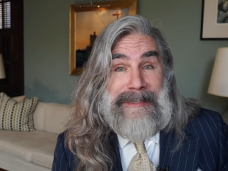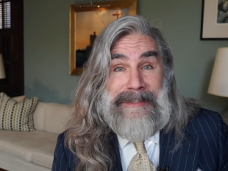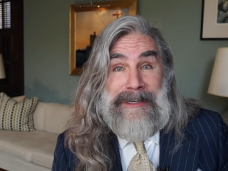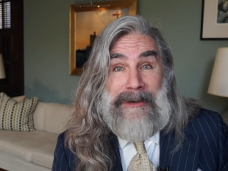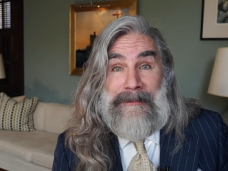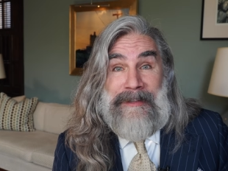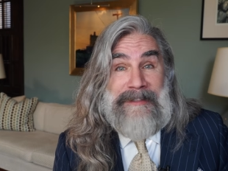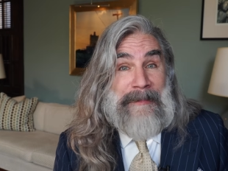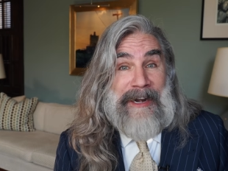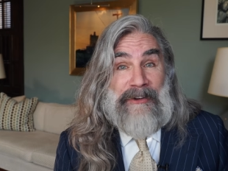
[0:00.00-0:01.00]
so
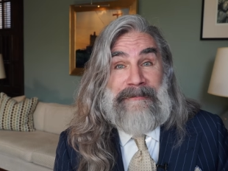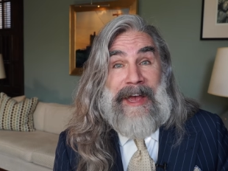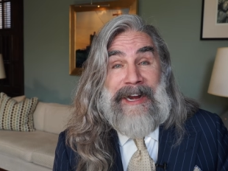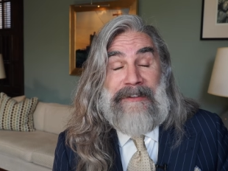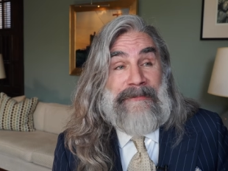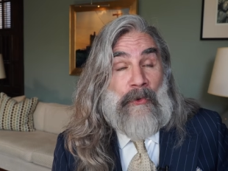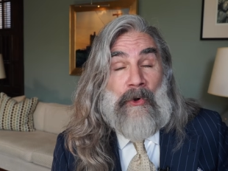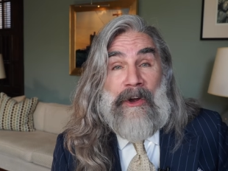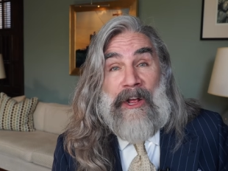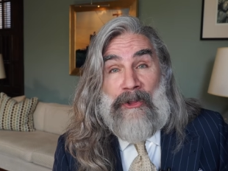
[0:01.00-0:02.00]
it's a matter of fact
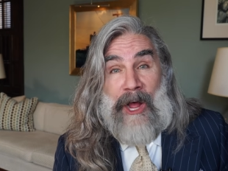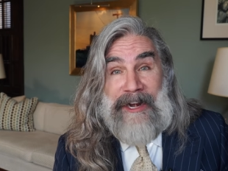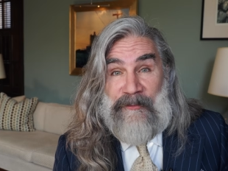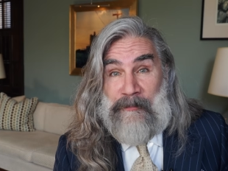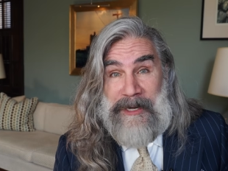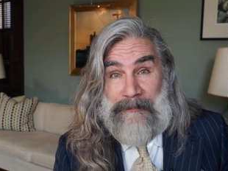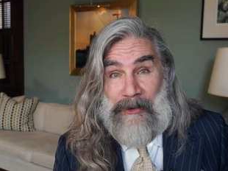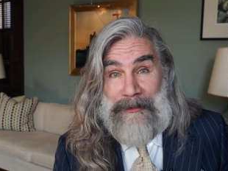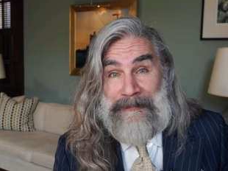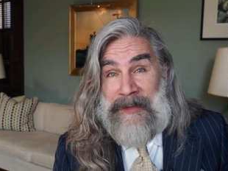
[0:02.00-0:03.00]
for a lot of
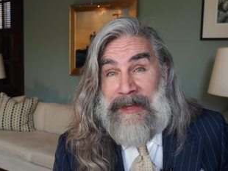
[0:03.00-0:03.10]
people.